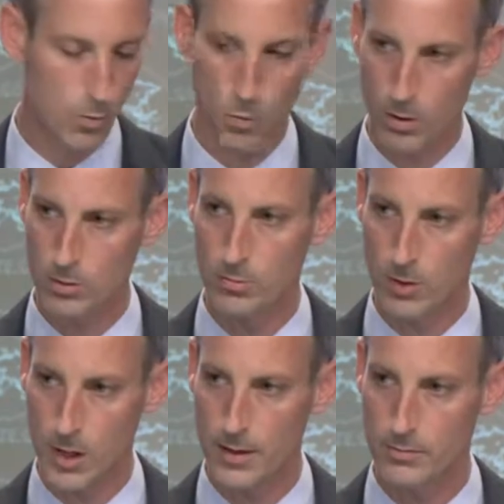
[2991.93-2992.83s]
were
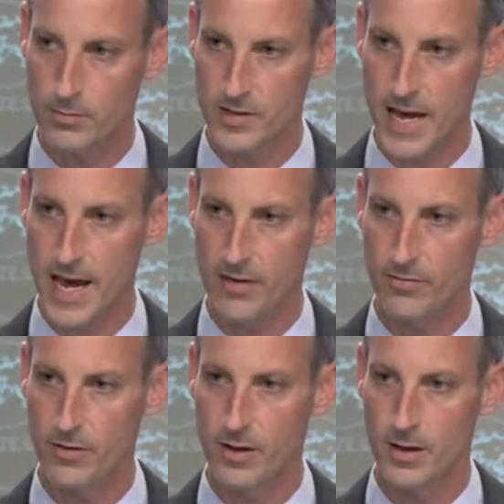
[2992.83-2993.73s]
Iran to
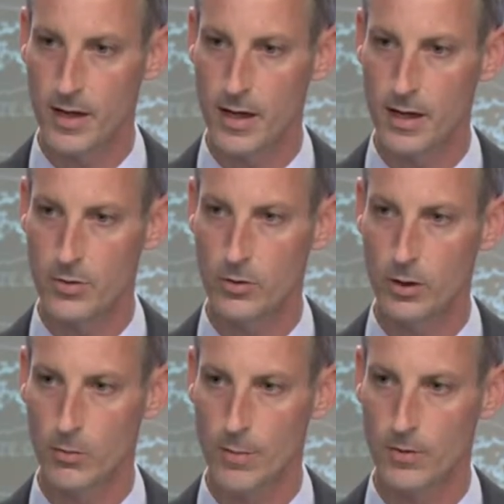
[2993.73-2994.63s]
have a
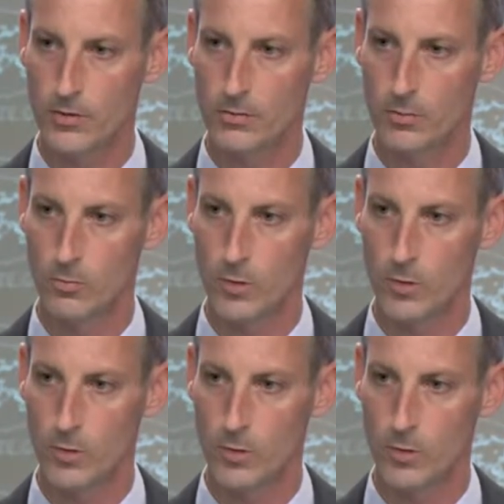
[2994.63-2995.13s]
nuclear weapons